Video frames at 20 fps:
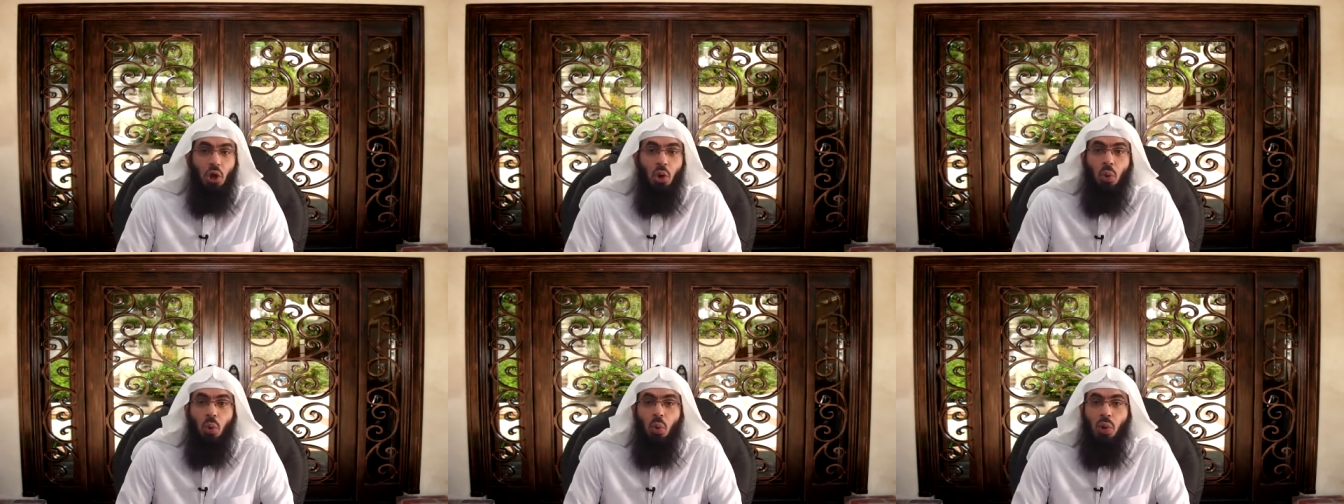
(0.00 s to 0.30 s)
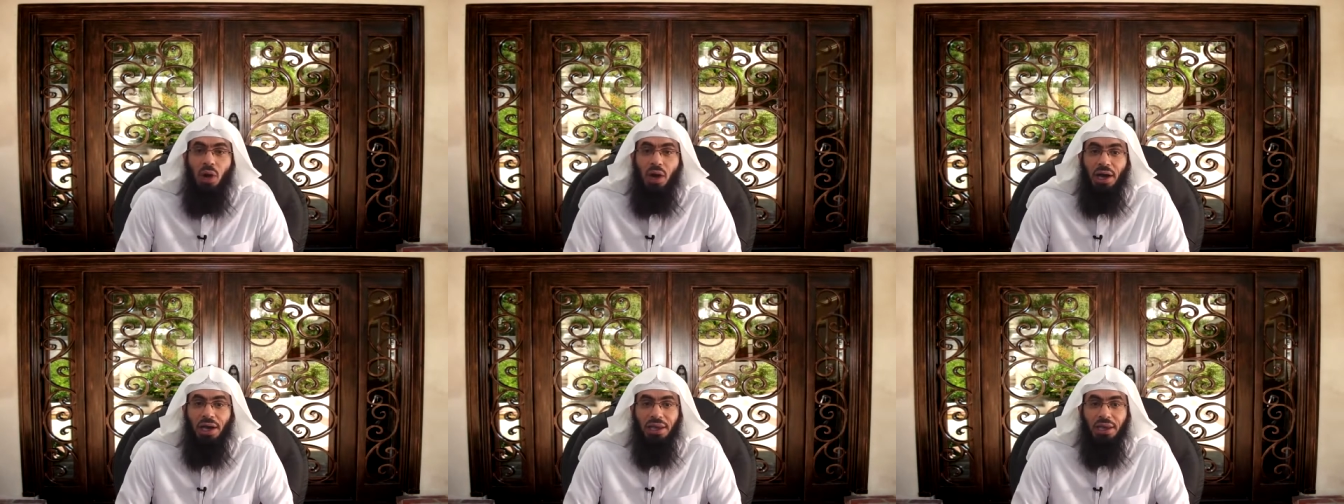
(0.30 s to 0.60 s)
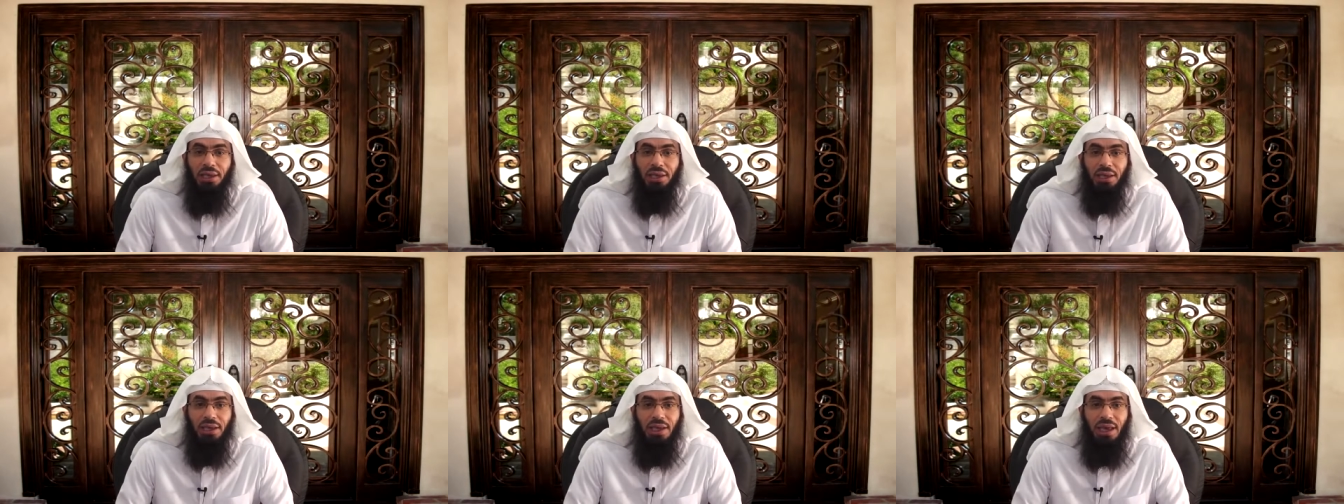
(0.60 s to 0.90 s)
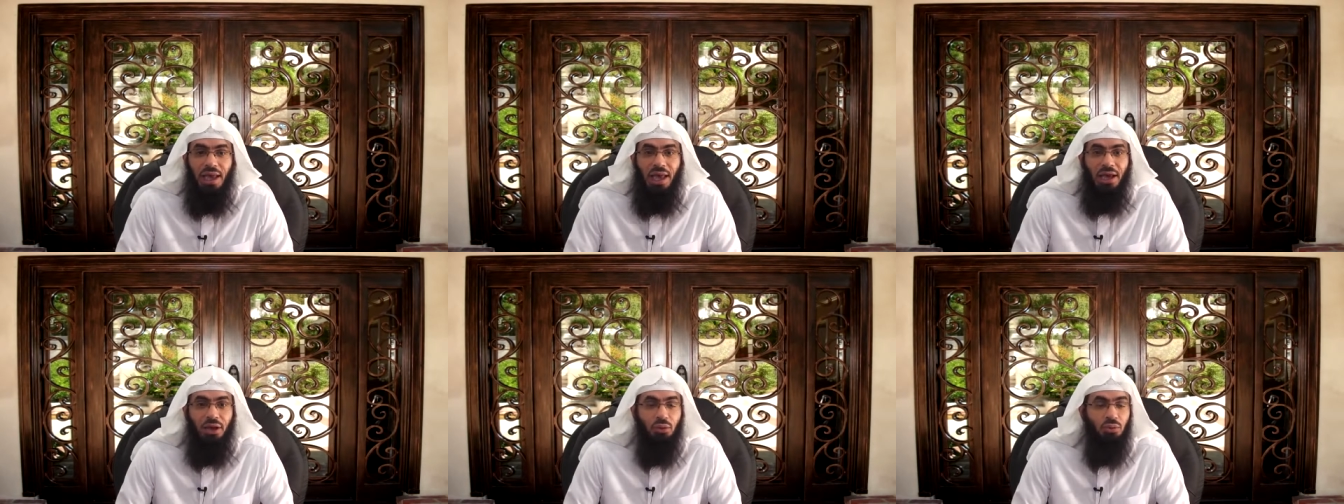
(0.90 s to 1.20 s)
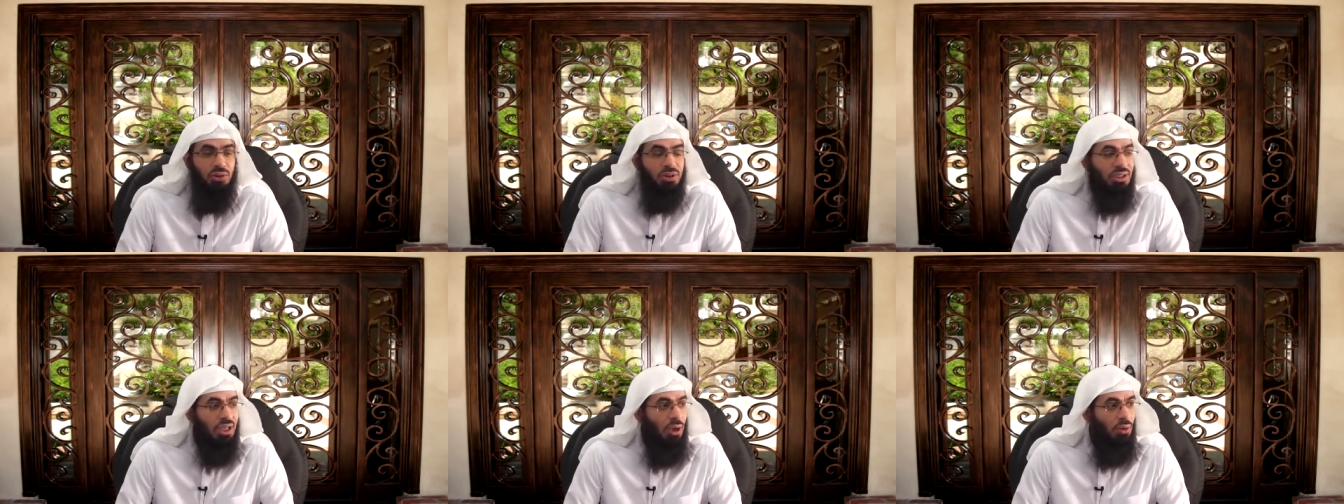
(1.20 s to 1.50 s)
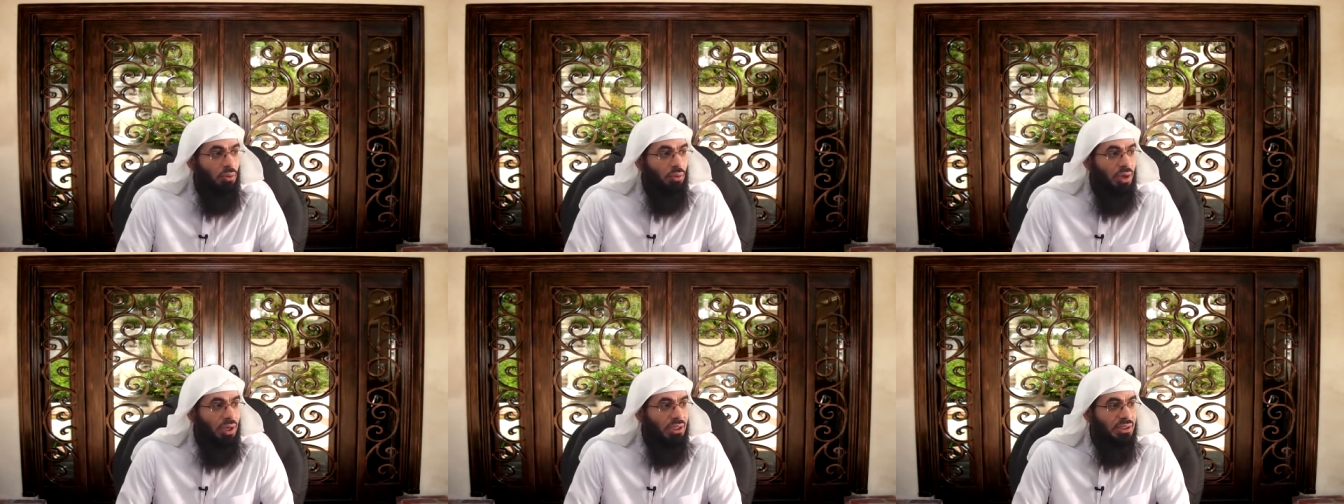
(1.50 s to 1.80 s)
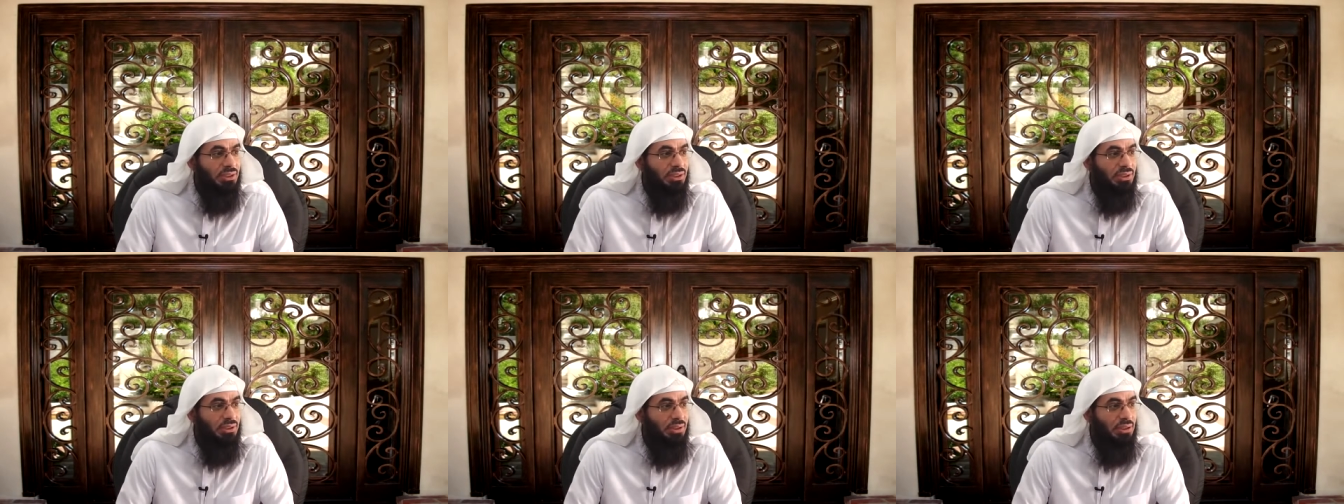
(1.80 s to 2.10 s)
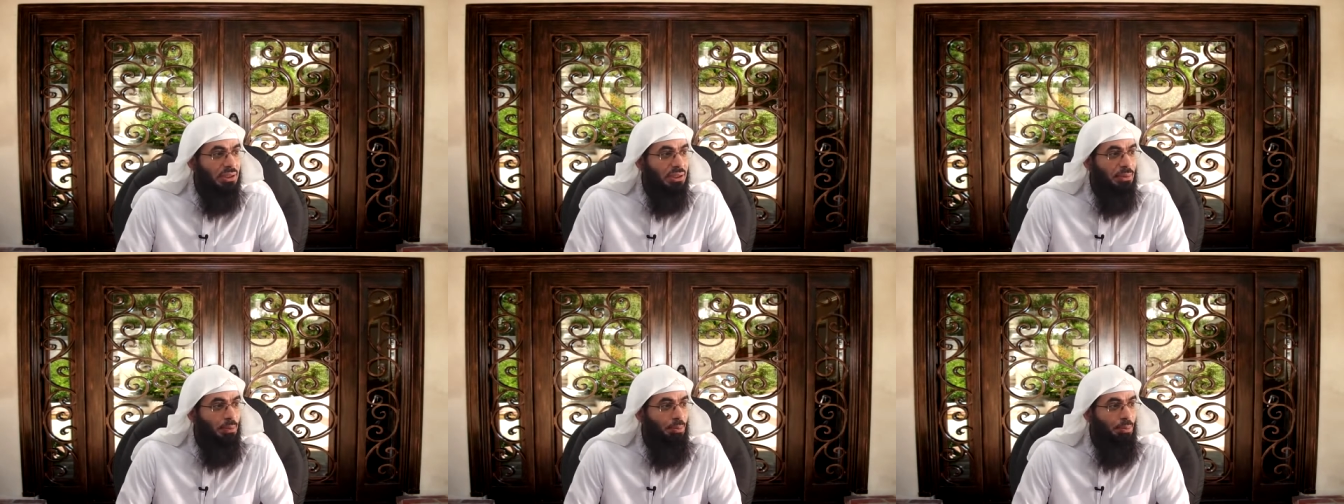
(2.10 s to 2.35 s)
white and without rays,